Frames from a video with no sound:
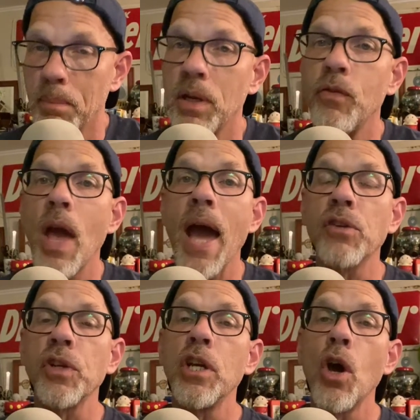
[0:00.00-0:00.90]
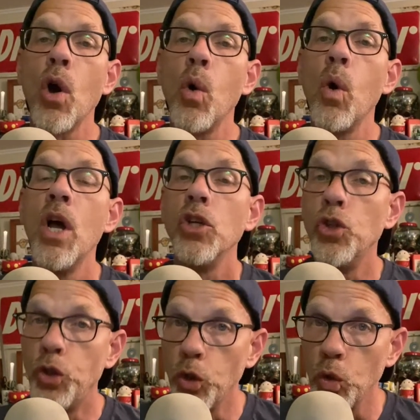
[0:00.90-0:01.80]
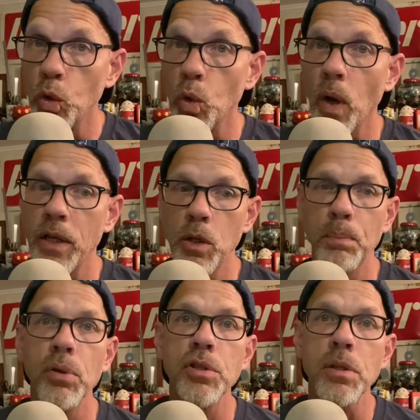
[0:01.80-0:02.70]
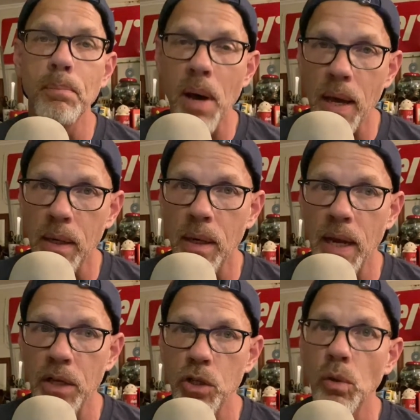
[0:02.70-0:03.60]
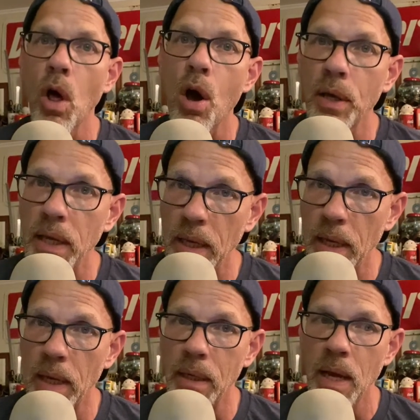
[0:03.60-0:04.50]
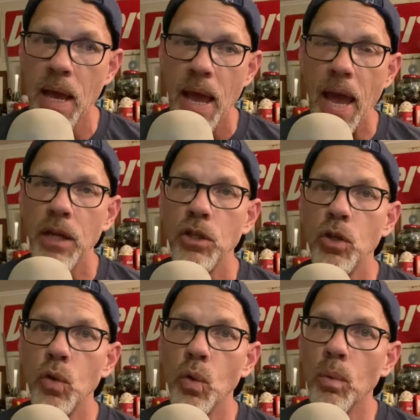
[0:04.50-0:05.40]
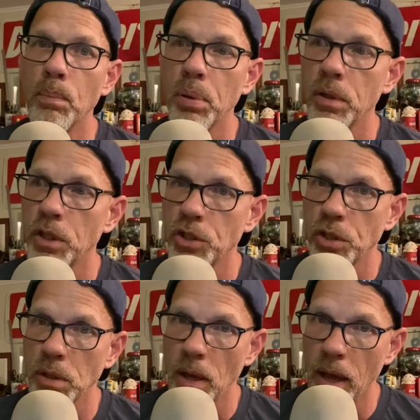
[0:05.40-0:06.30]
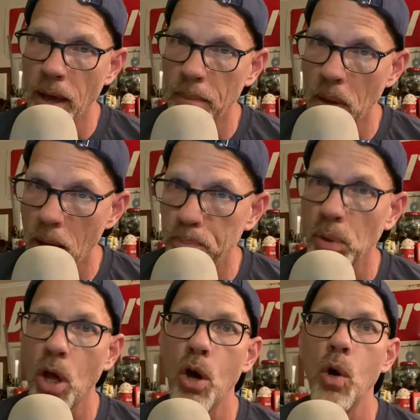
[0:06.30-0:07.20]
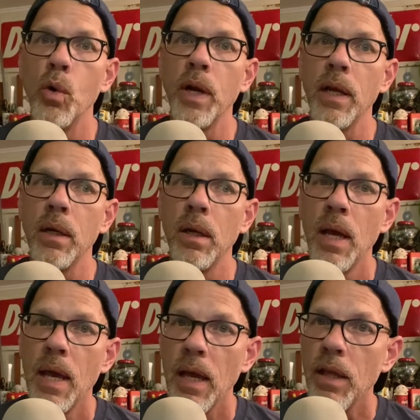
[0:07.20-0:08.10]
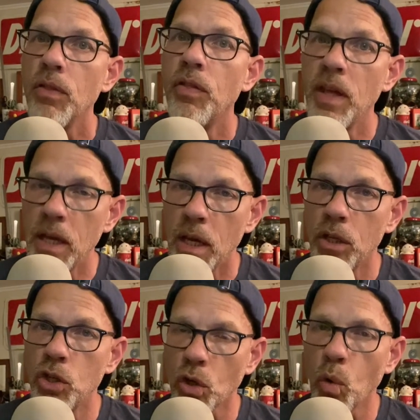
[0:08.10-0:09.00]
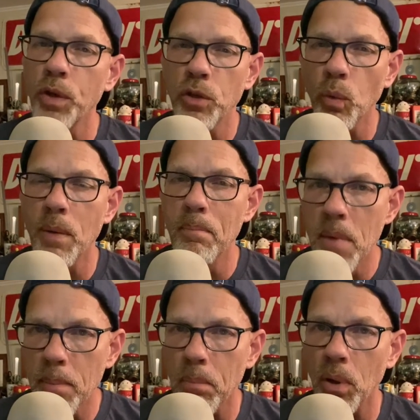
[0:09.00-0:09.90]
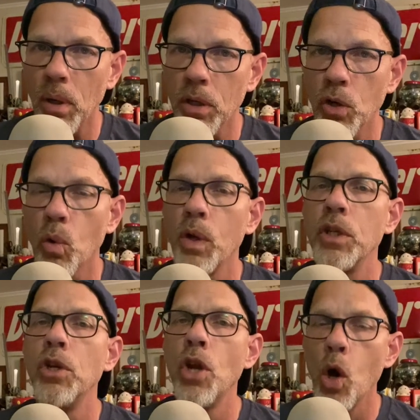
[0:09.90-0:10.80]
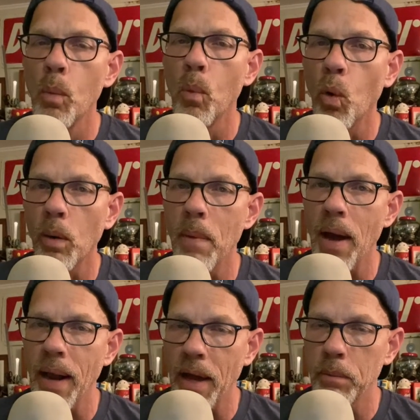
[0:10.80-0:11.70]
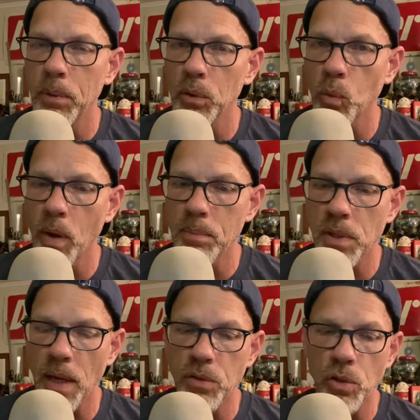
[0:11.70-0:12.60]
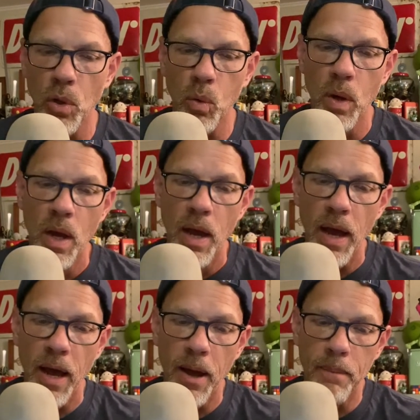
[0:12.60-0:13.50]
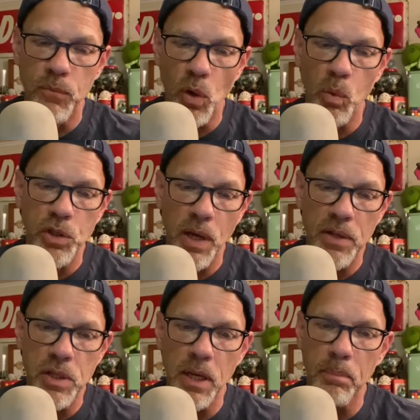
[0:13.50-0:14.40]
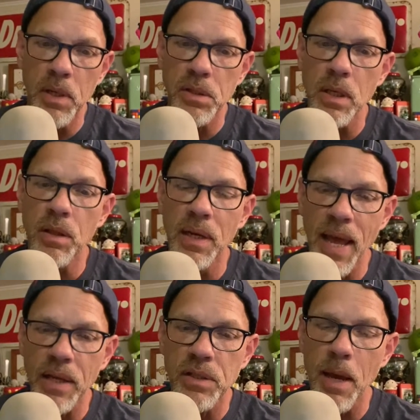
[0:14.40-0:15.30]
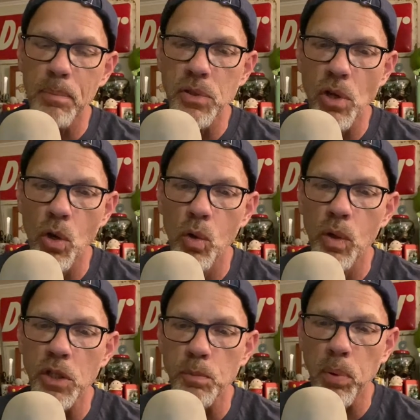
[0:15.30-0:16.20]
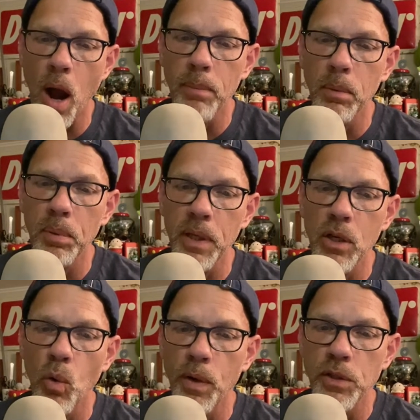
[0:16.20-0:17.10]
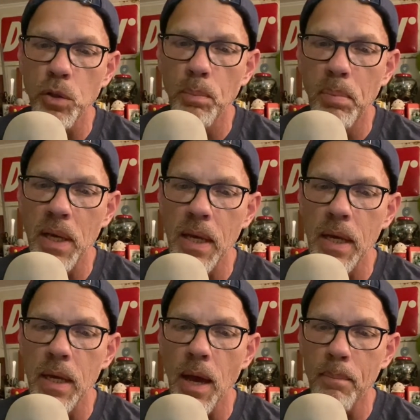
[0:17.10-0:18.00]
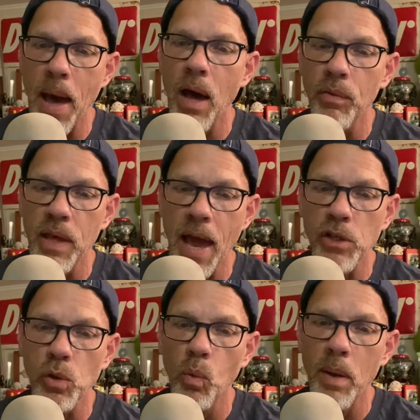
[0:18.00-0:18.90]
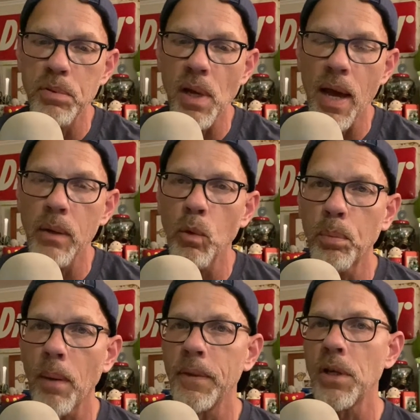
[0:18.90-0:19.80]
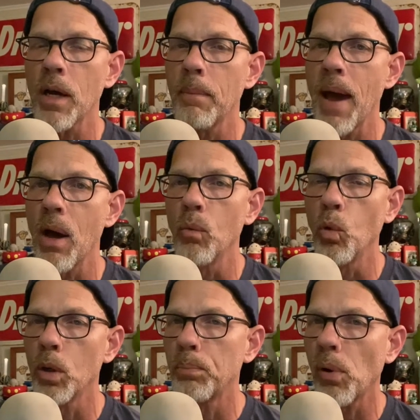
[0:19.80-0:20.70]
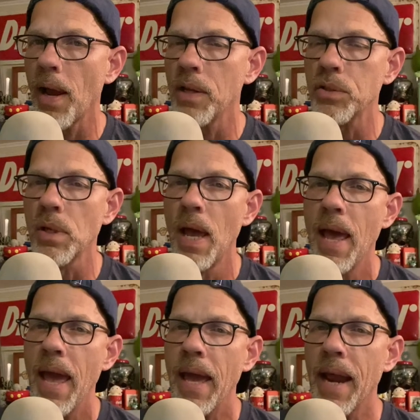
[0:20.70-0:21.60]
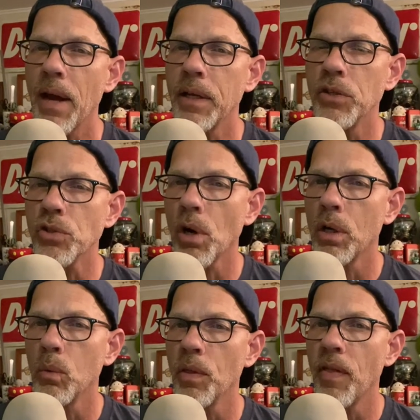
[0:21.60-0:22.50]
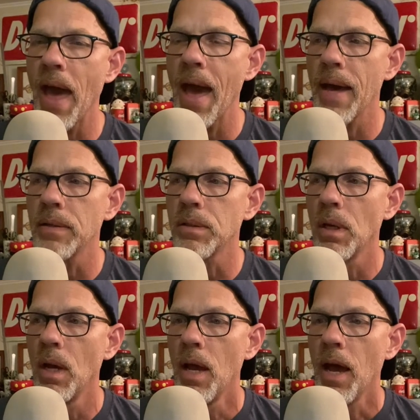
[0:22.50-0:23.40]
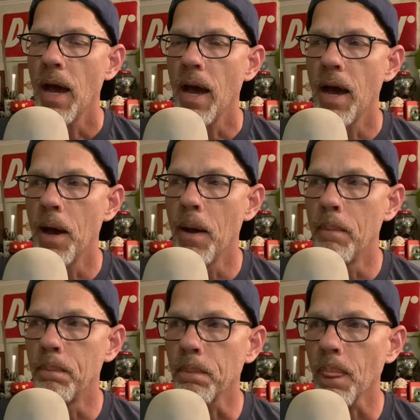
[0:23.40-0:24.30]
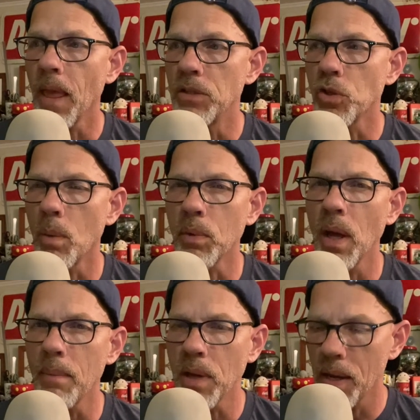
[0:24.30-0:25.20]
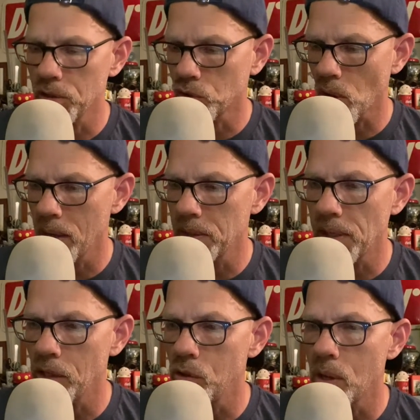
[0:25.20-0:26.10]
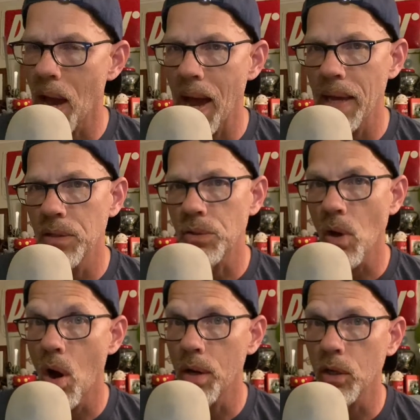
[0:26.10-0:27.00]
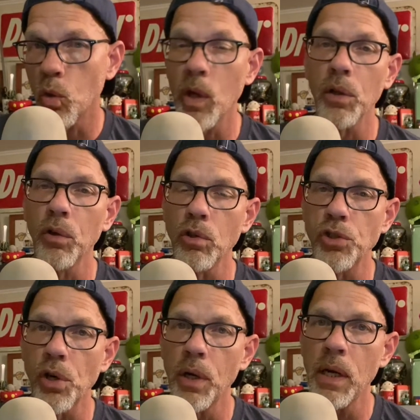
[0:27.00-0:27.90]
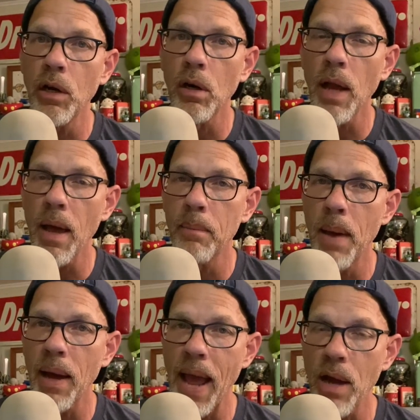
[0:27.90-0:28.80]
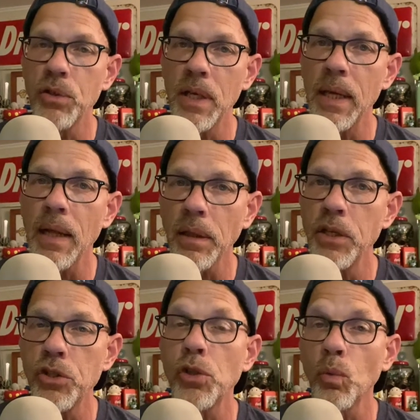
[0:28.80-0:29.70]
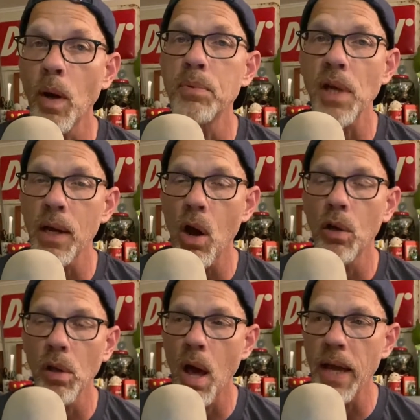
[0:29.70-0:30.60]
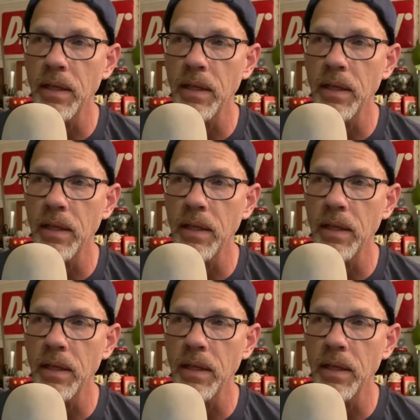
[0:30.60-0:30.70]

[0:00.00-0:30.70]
But if you actually go do and you push the button and you log in and you push um, upload, and then you're going to remember, you're going to know more about how to build a website. So, um, so I want you guys to get busy. The next episode is probably going to be about the actual website. We'll probably talk about WordPress and how to get started with that. Um, and so I'm, I'm kind of trying to take you guys on a quick little journey here about how to get at least your website online.